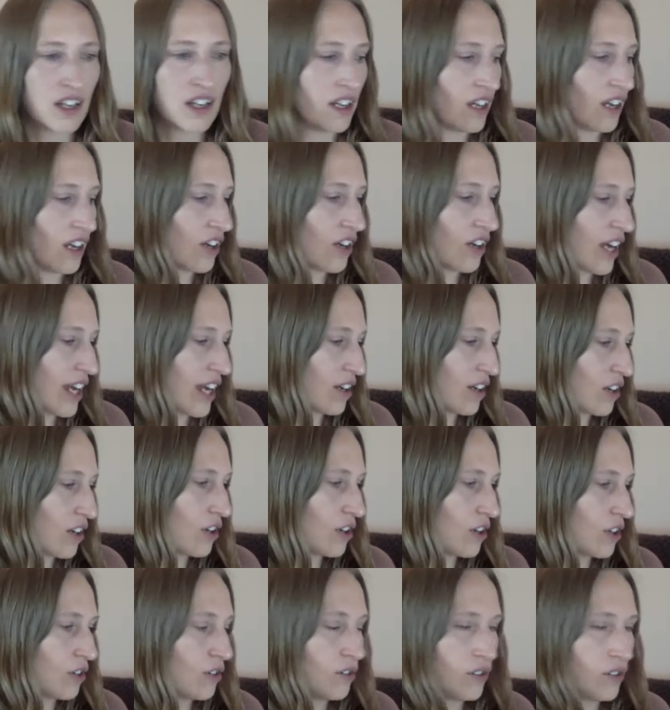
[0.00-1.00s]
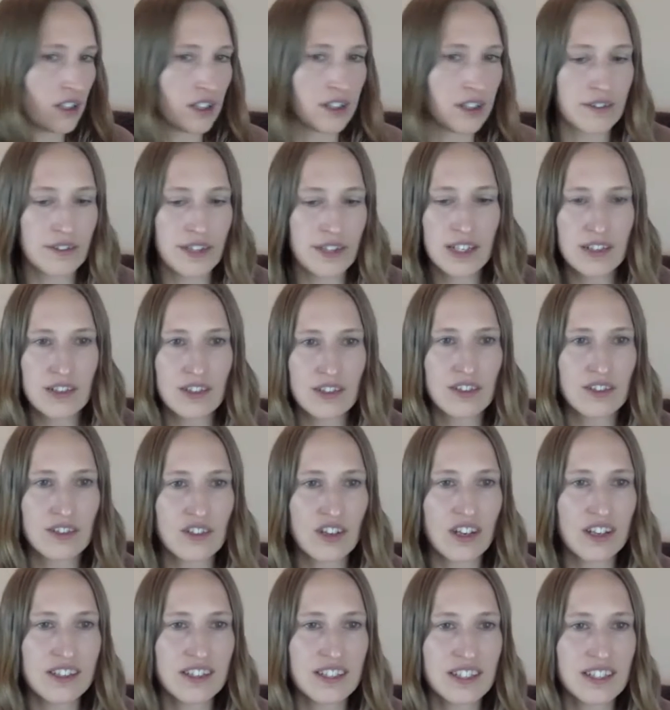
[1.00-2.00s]
Okay, cool. Thanks,
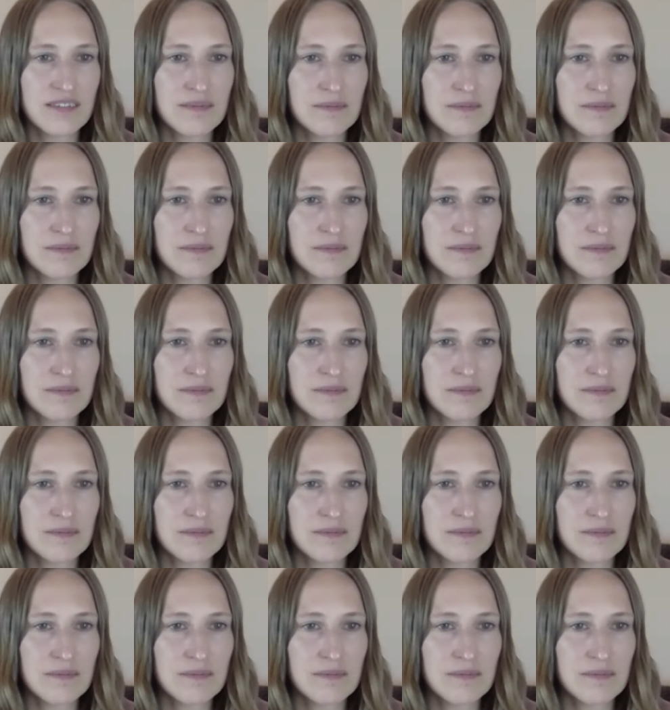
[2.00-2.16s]
Jocelyn.